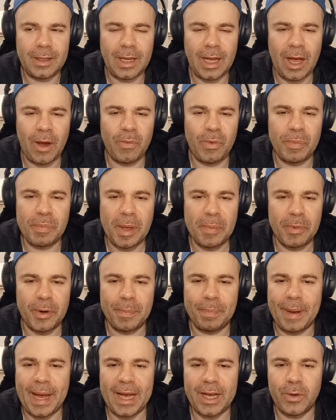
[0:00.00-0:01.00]
I remember
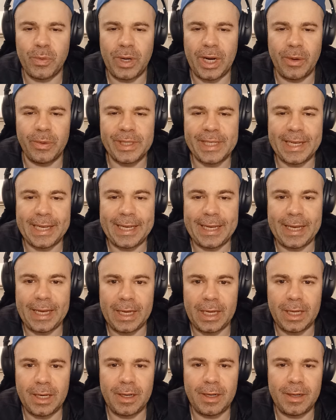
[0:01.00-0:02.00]
back when I was a
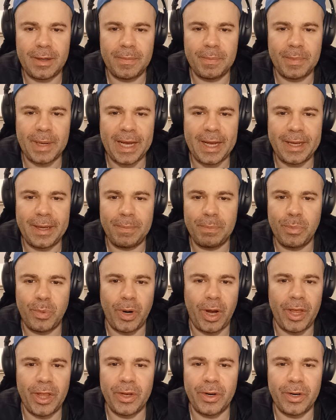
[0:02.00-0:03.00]
kid, my
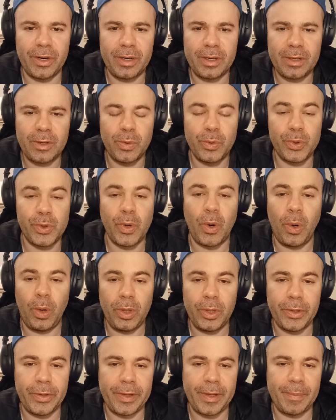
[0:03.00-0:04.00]
brother, who's
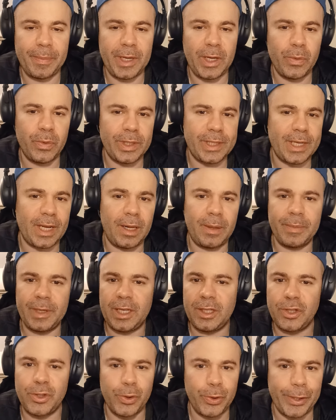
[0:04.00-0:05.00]
older than me, would tell me,
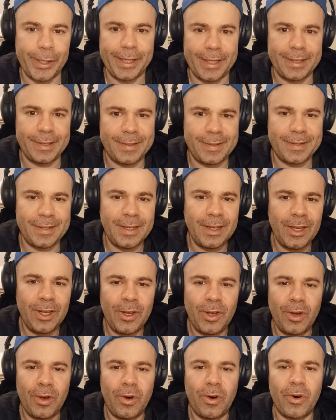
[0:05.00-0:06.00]
do this,
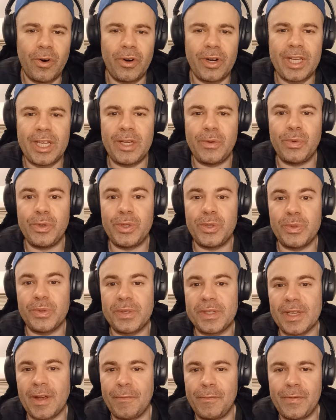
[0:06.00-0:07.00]
or he would do
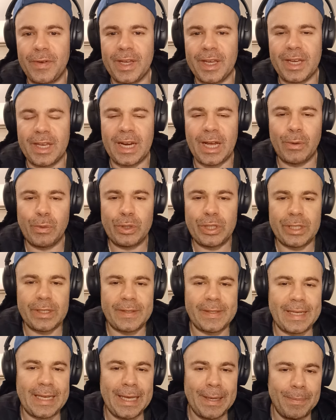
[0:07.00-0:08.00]
something and I would
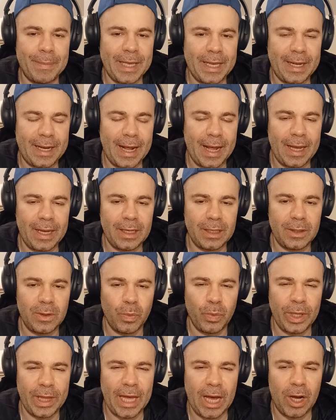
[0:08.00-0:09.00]
just imitate
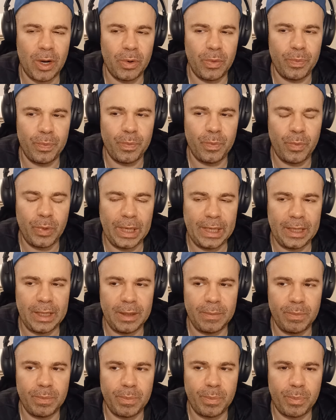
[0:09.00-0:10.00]
without
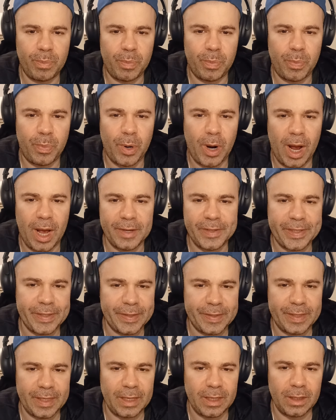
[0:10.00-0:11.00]
really
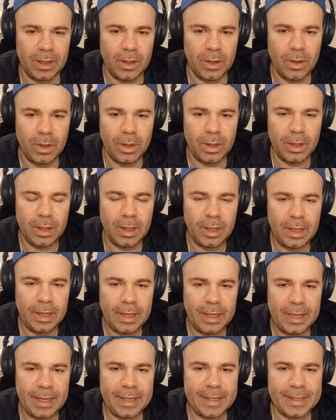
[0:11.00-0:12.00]
processing
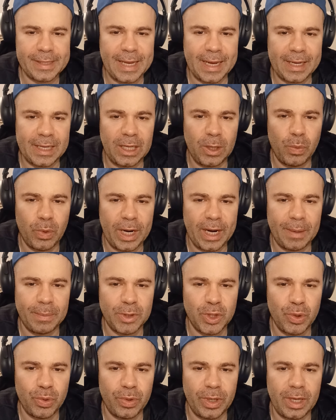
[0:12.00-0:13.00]
exactly what I'm
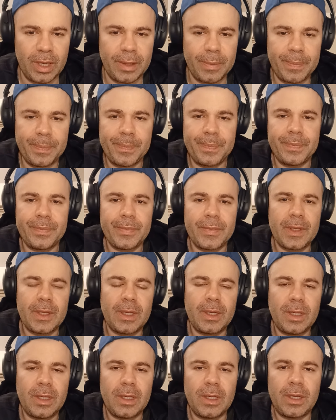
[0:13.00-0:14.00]
doing.
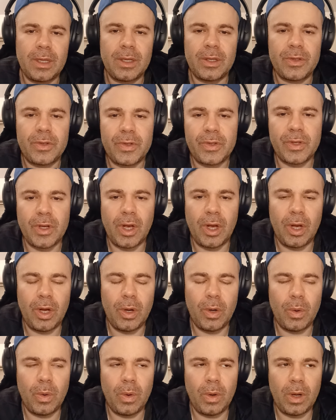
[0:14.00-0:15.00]

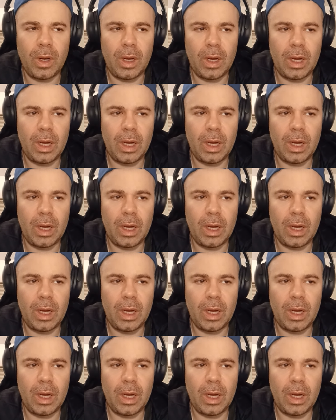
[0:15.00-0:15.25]
So